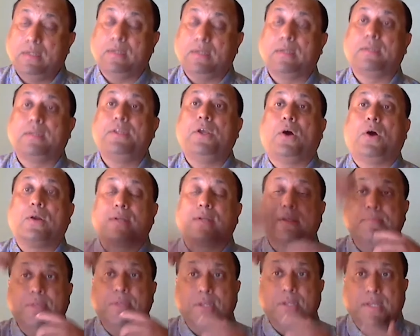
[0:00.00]
your
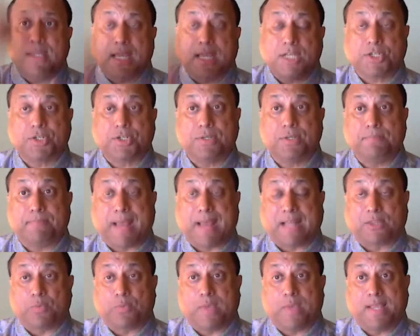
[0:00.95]
communication
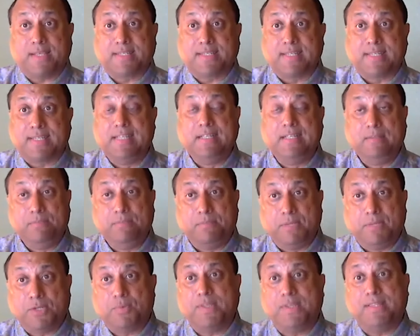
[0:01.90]
pathways
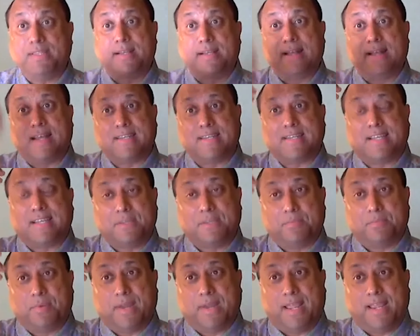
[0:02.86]
between the gut and the
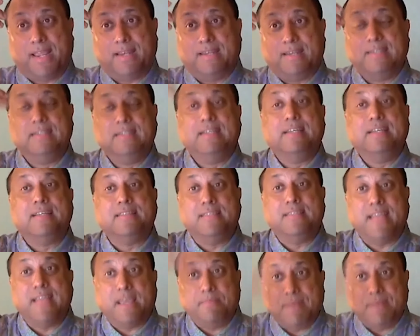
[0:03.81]
brain,
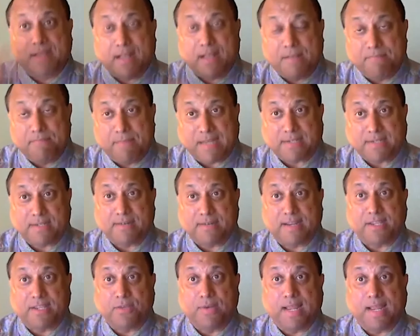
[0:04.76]
they become better
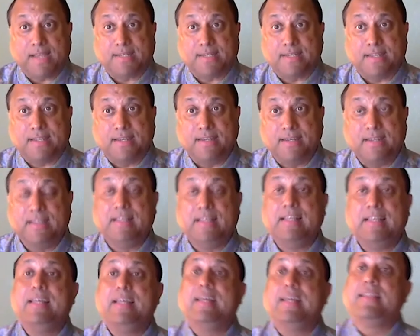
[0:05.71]
regulated.
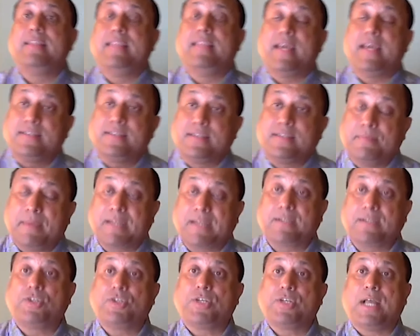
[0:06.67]
There is a
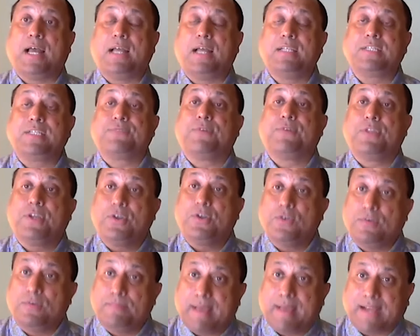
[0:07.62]
better chance for the
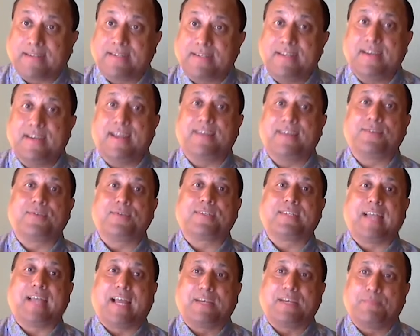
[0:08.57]
good bacteria to
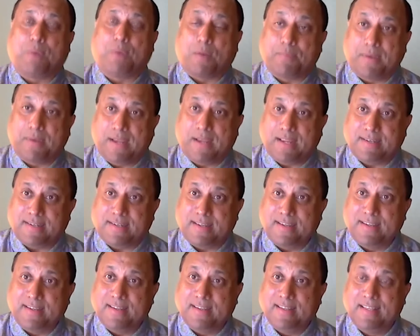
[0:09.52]
start
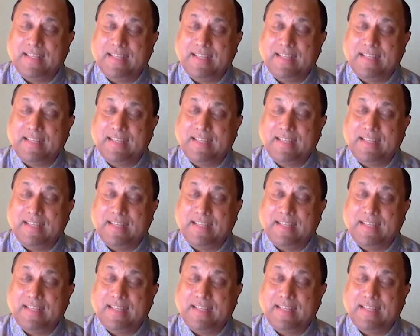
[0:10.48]
populating.